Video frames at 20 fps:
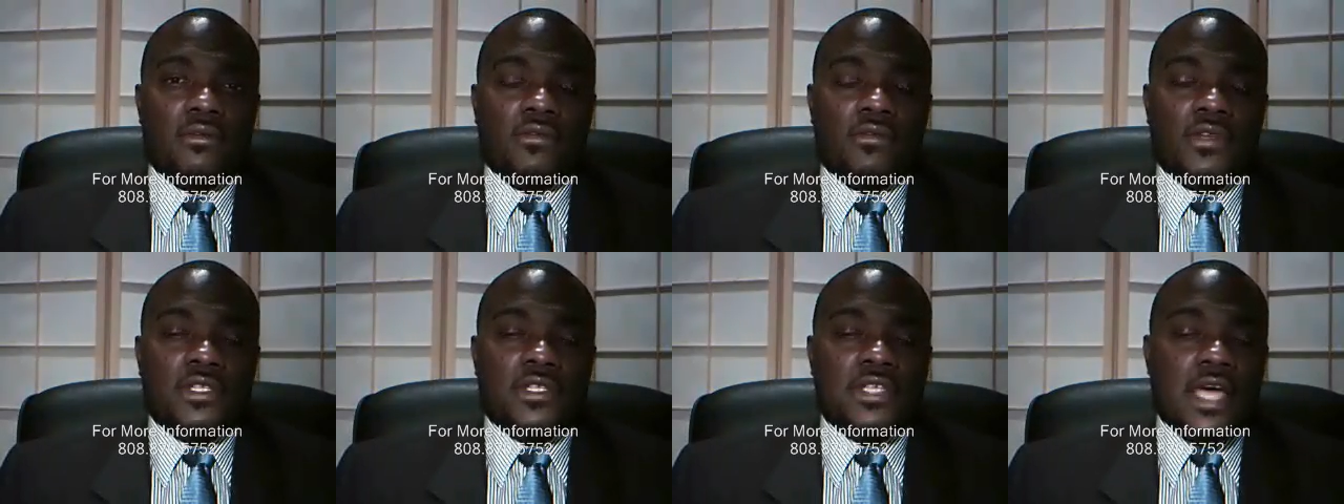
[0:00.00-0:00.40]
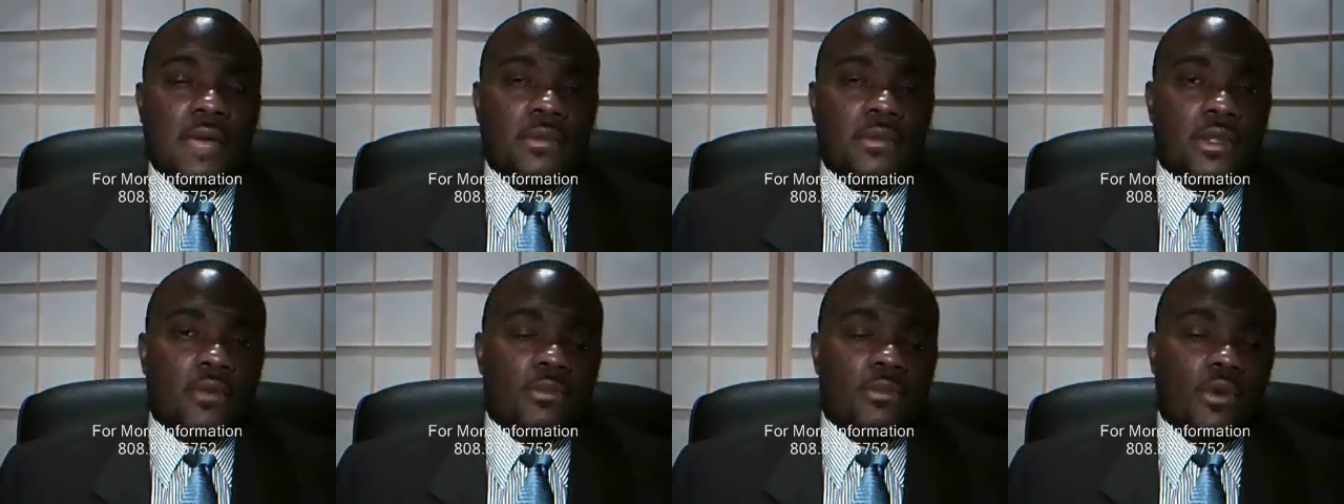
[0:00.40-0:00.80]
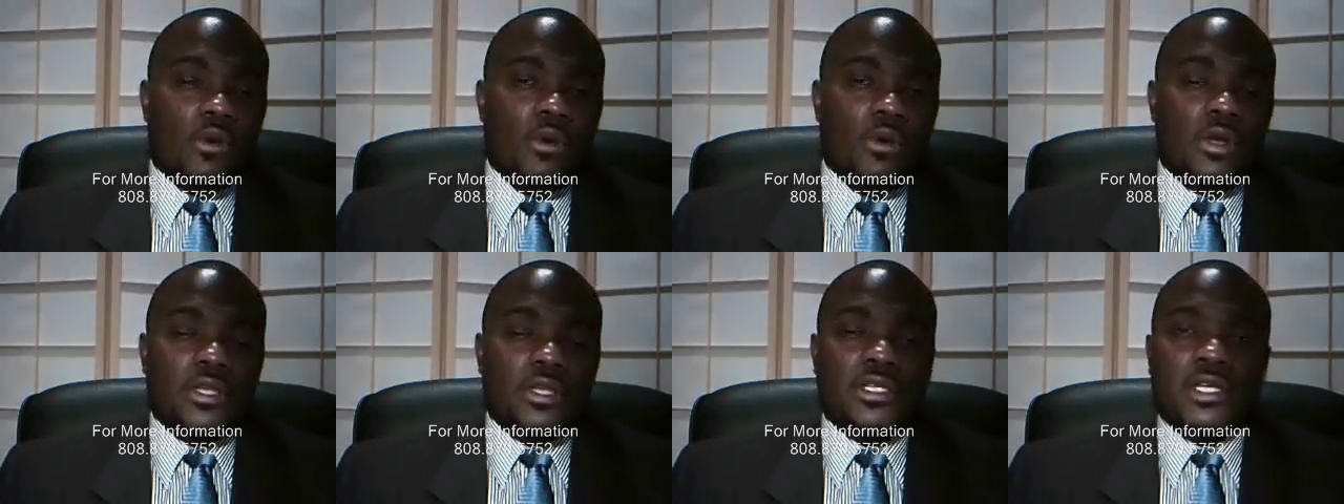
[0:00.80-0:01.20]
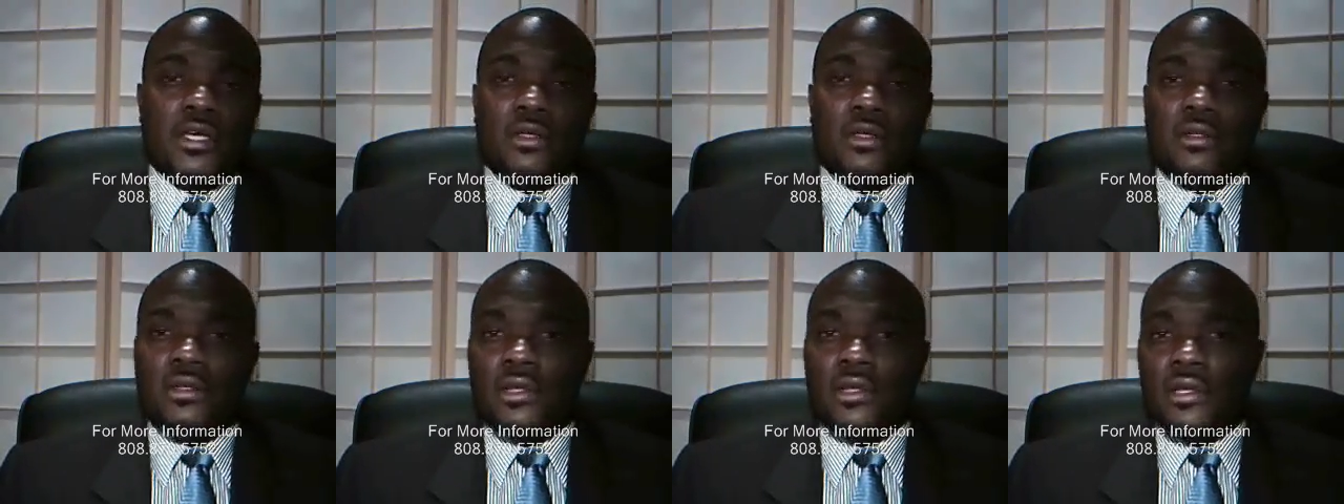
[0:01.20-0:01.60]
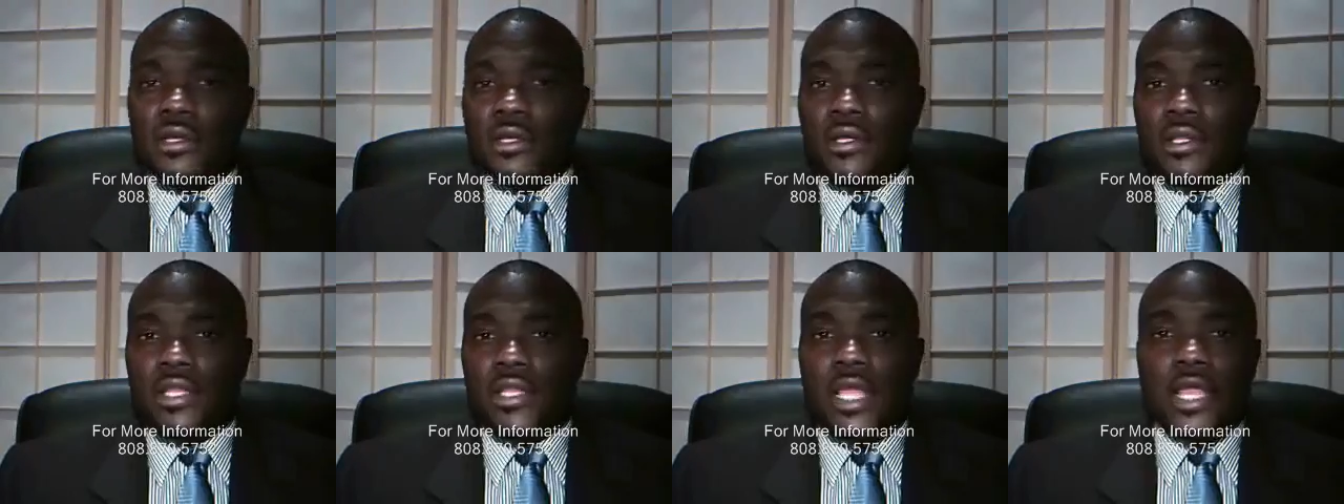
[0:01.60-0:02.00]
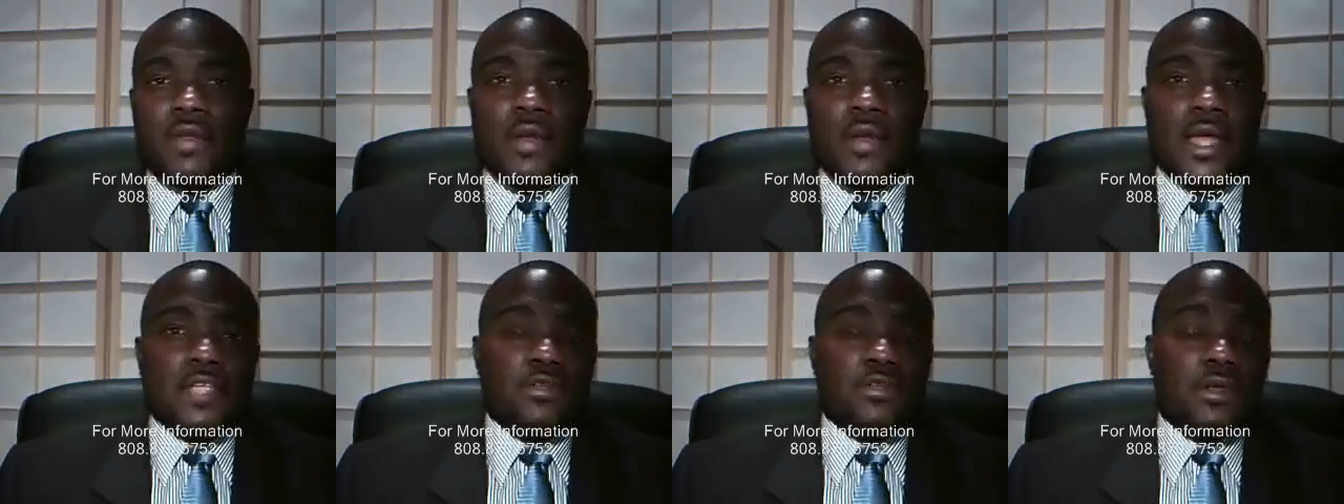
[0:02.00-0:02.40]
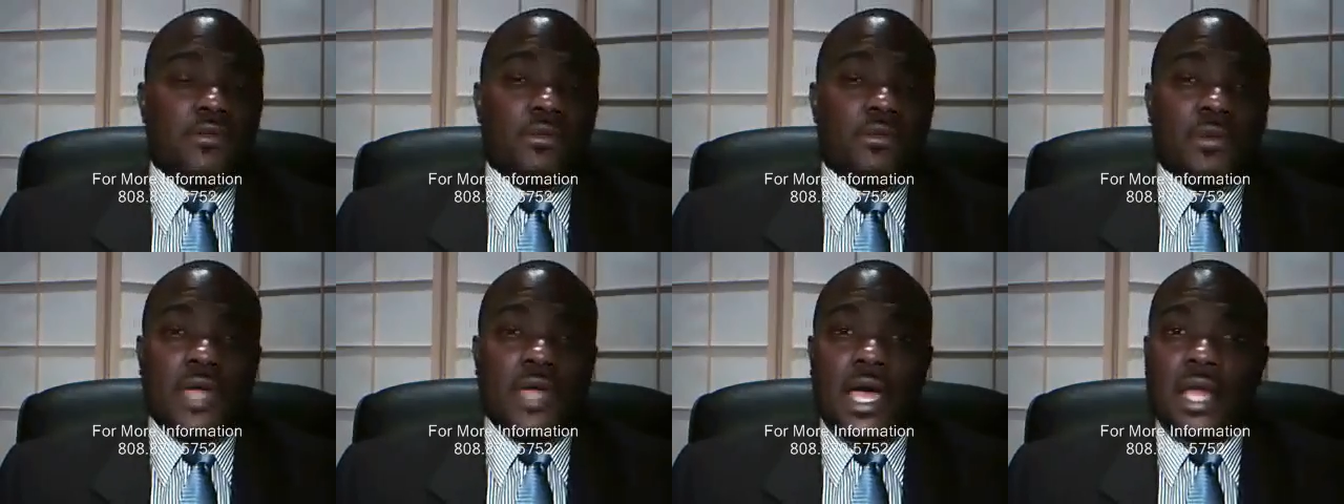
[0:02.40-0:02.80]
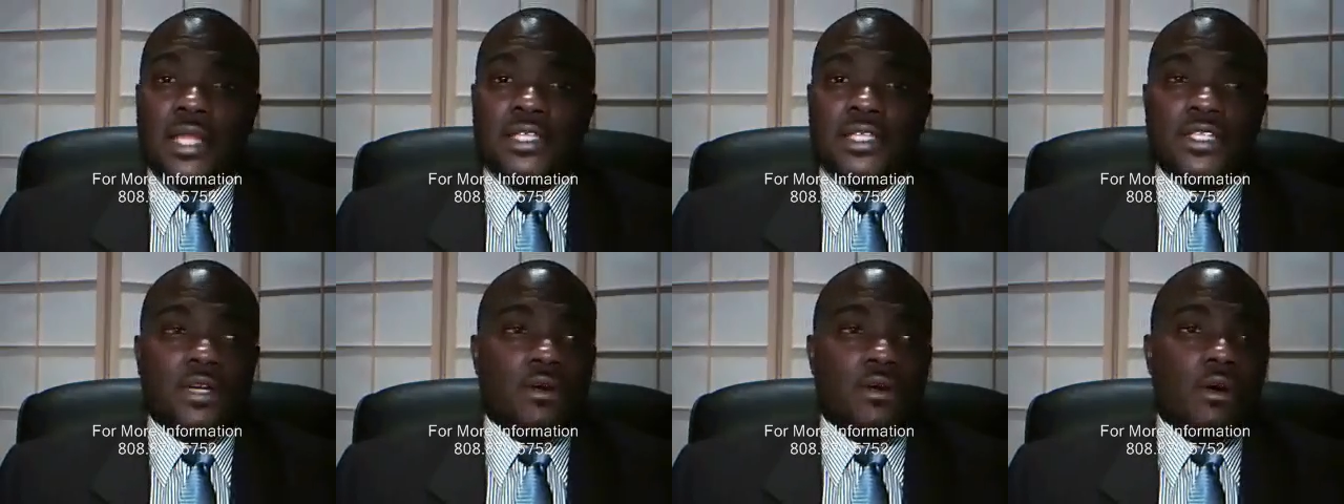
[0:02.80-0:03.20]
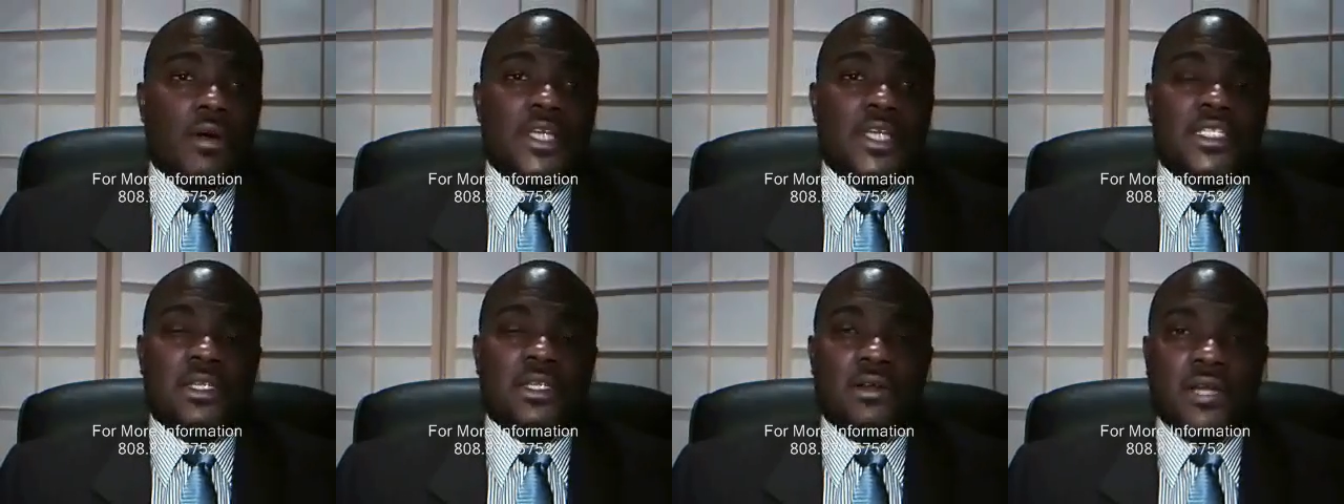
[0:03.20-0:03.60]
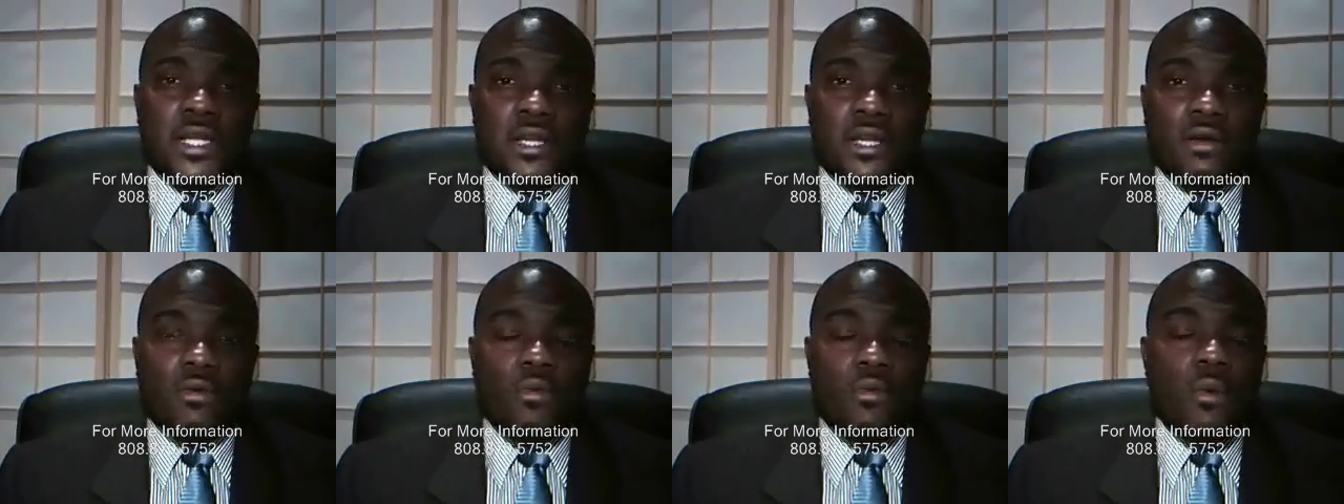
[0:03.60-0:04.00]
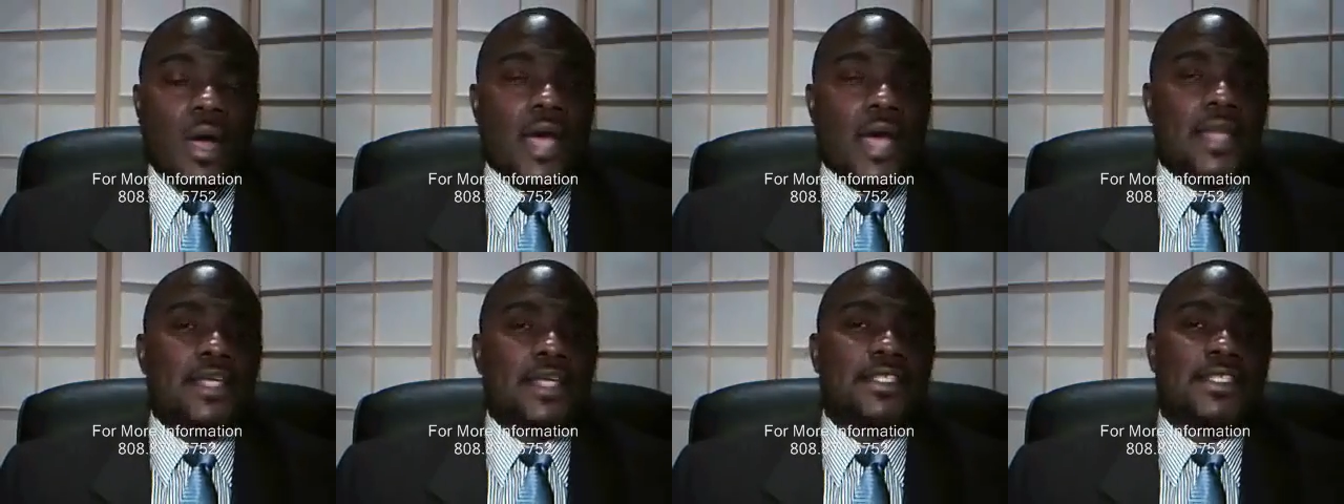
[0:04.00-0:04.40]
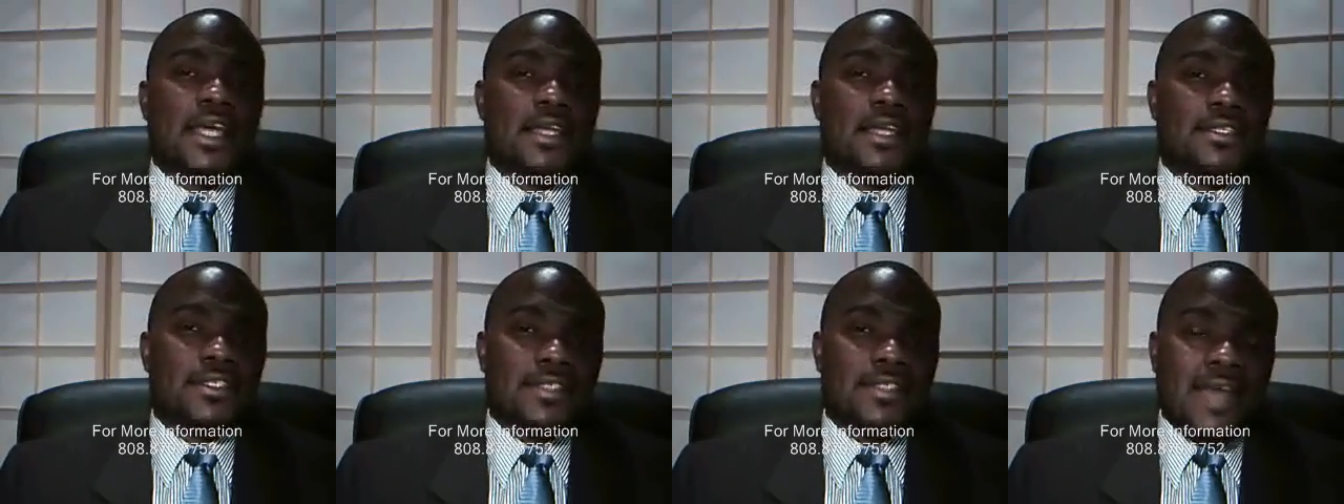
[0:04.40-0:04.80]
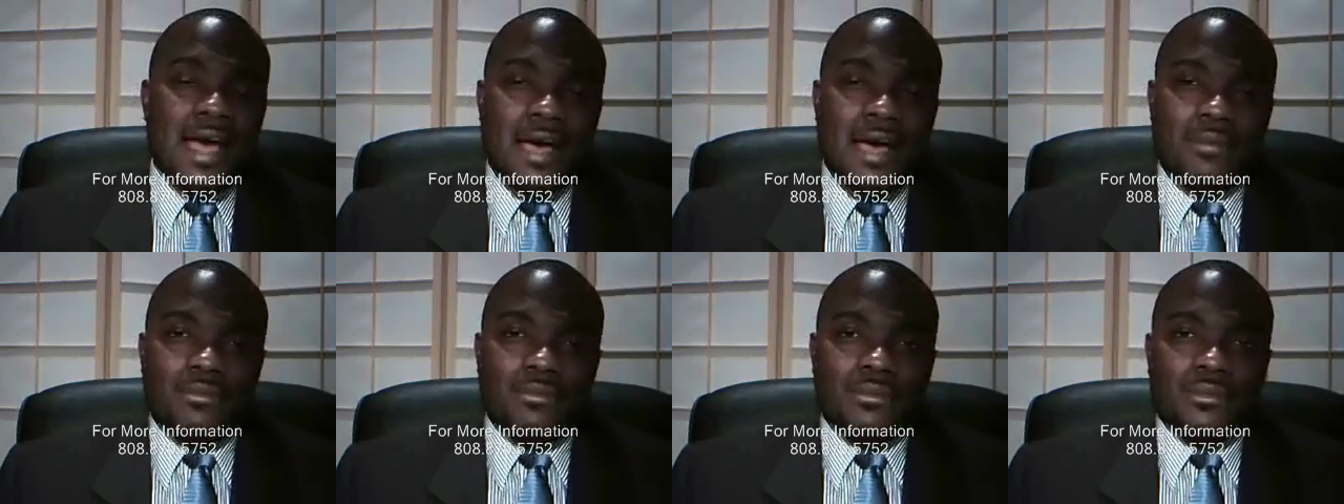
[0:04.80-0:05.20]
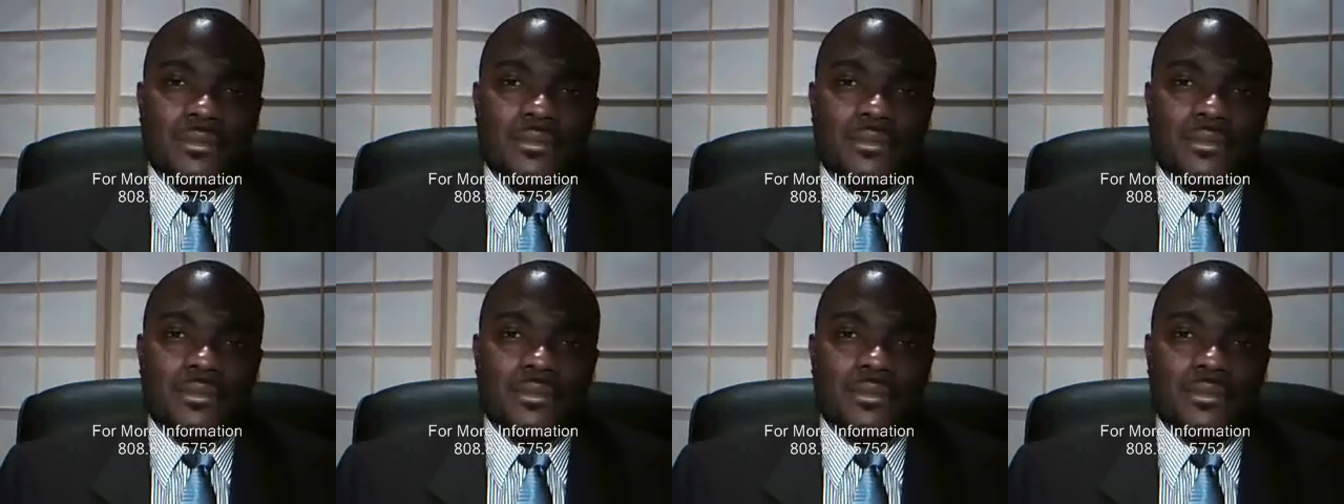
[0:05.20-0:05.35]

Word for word: From the time they're born till they graduate from college, they're always learning. Why does that stop?